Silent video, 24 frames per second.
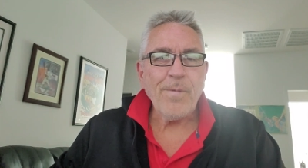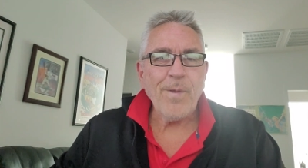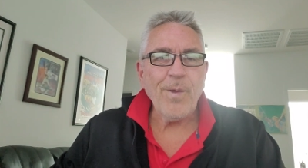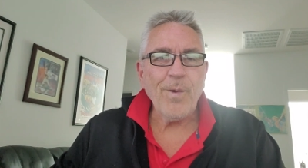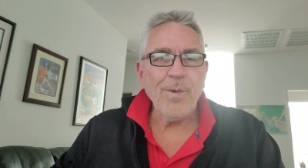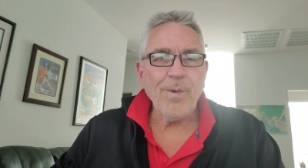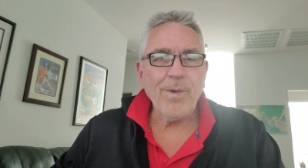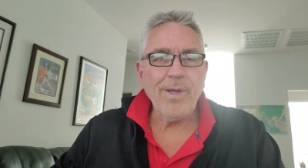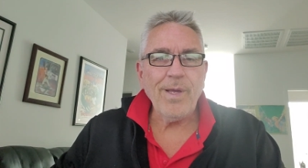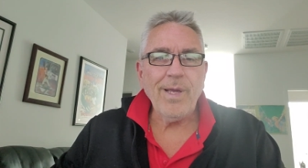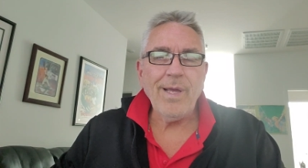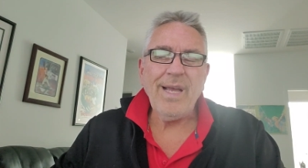
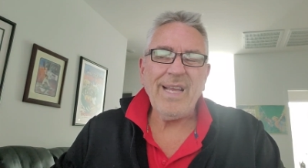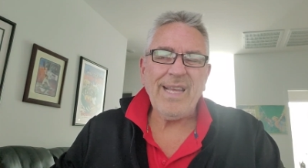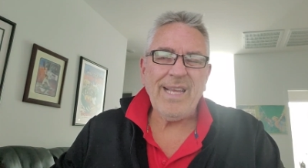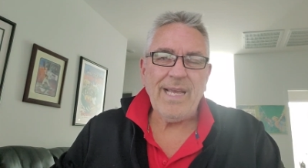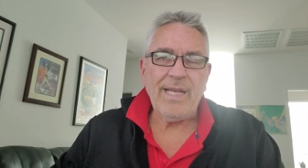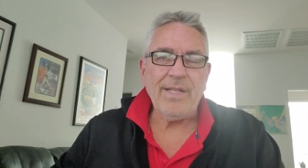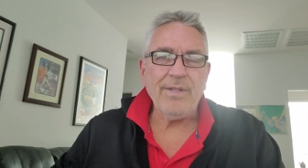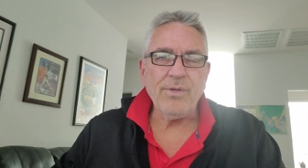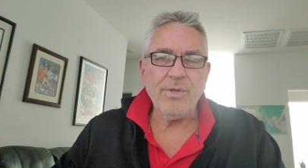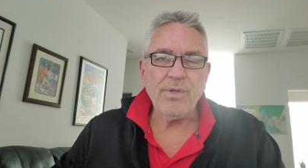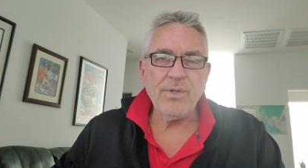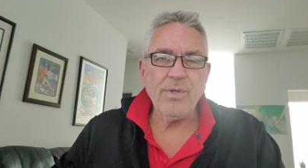Okay,
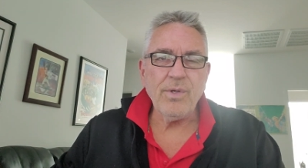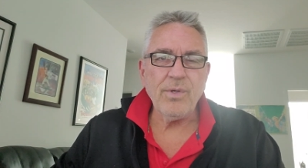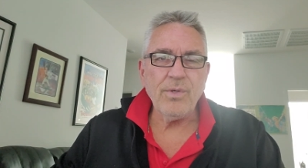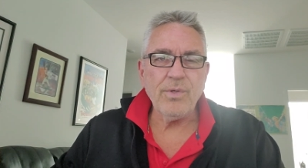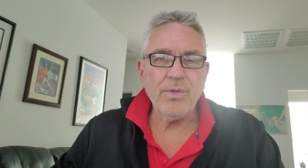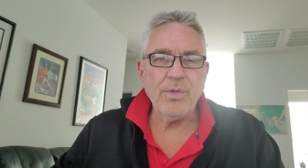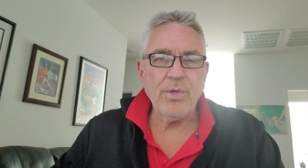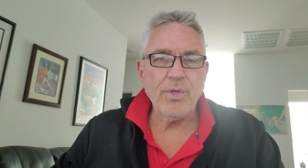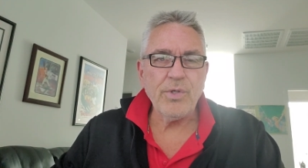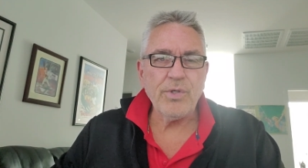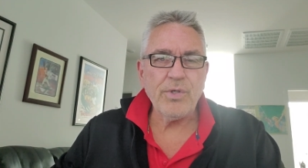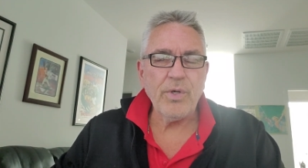again,
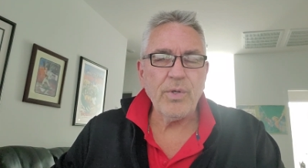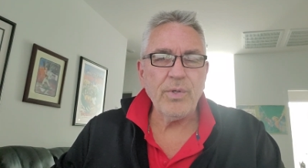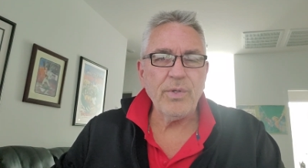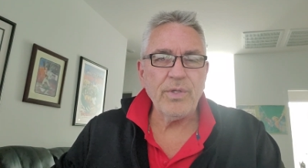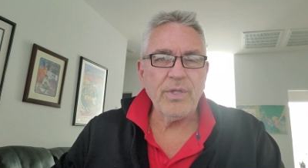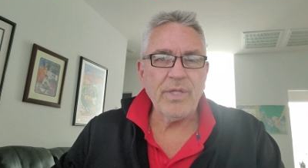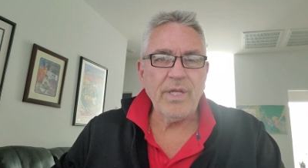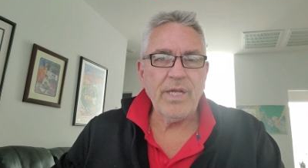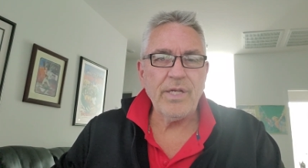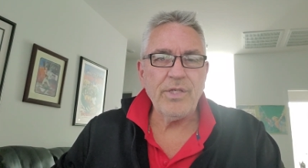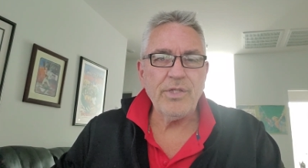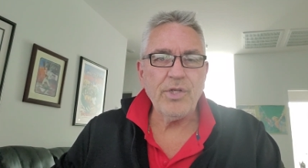there are
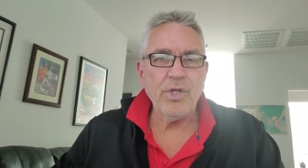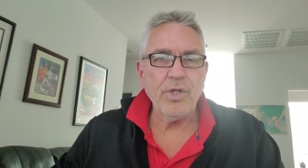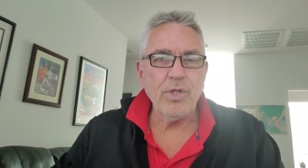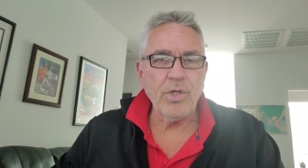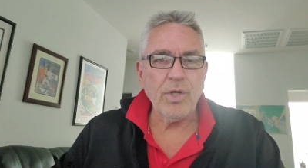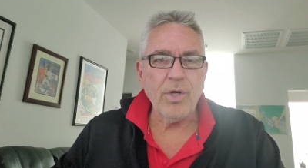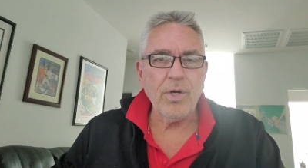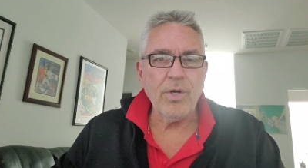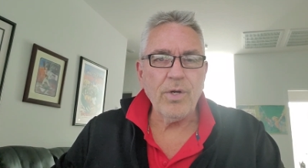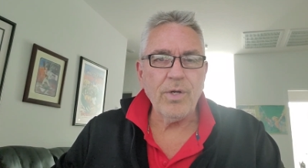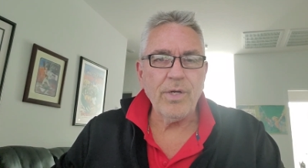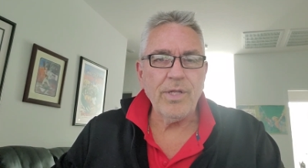certain things you
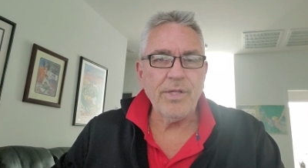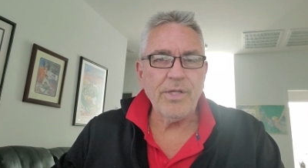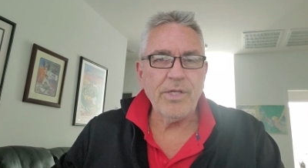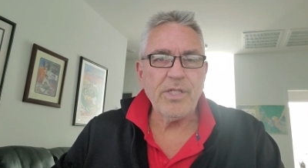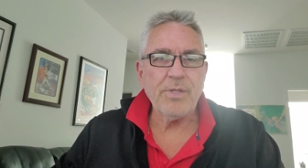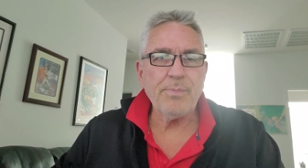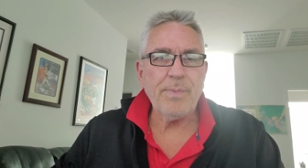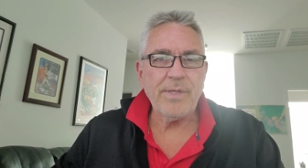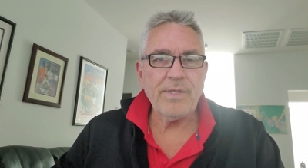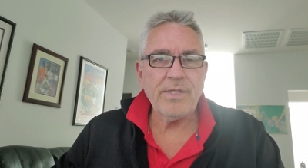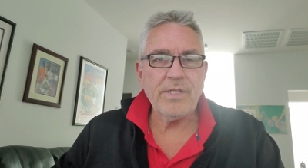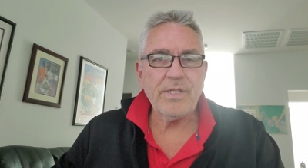learn in
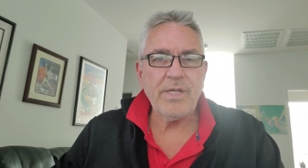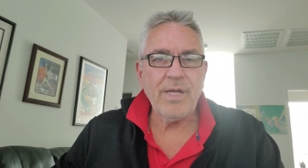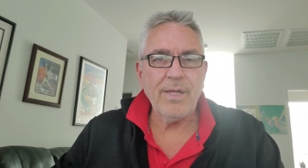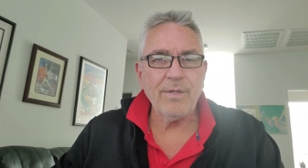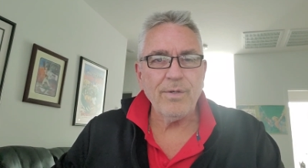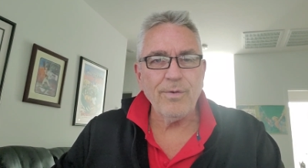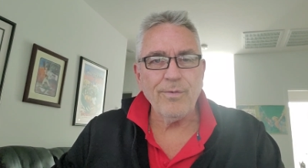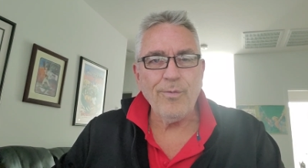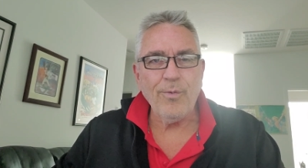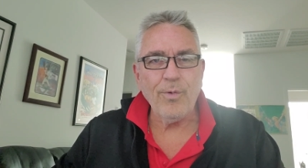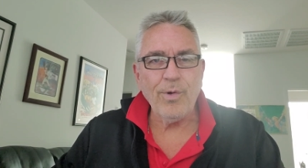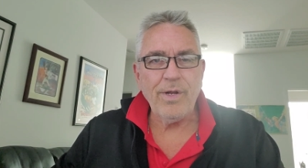this business
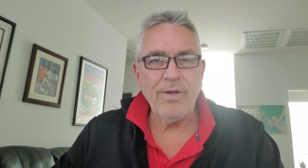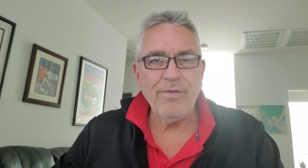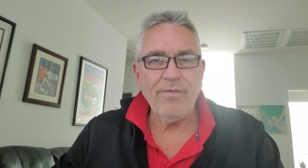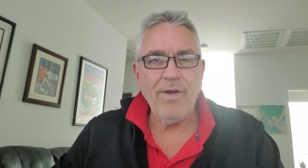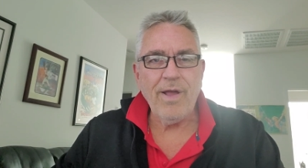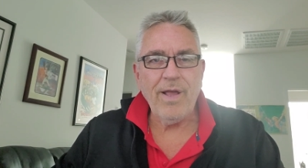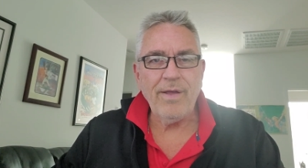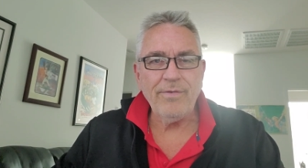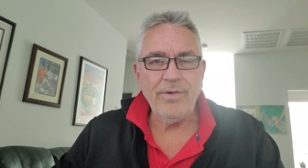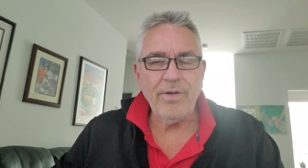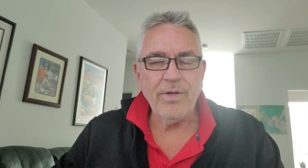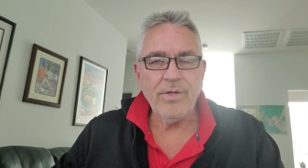after
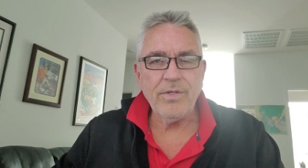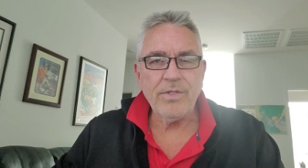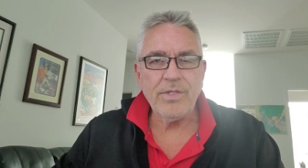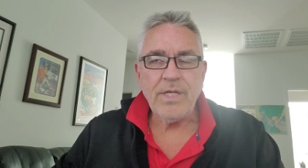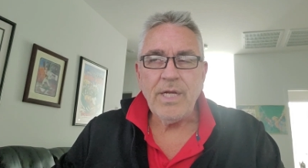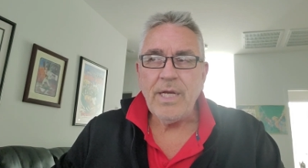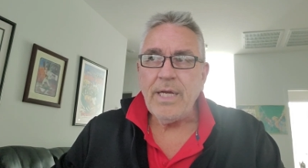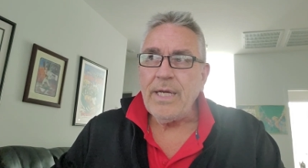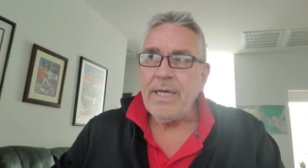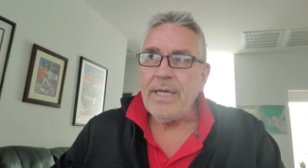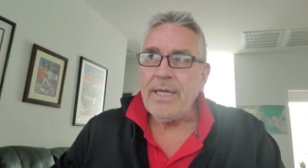45 years.